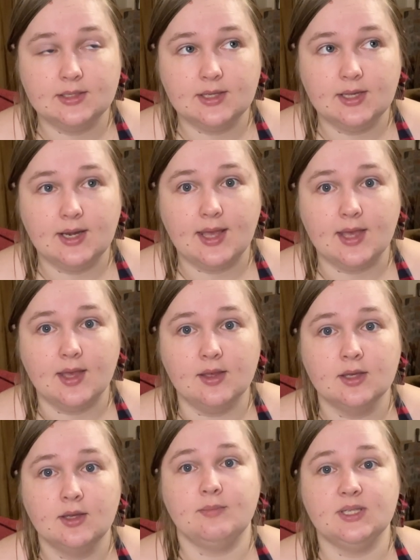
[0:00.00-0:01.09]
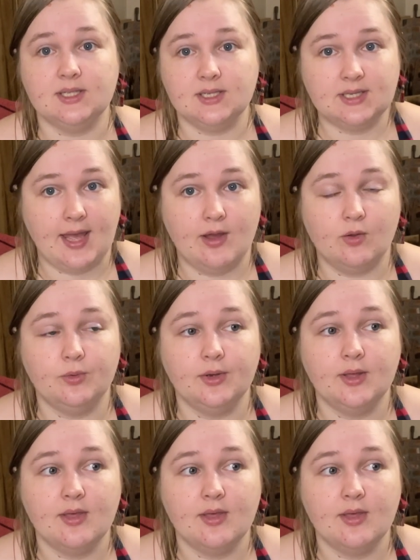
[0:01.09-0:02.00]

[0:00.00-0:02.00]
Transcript: in a busy town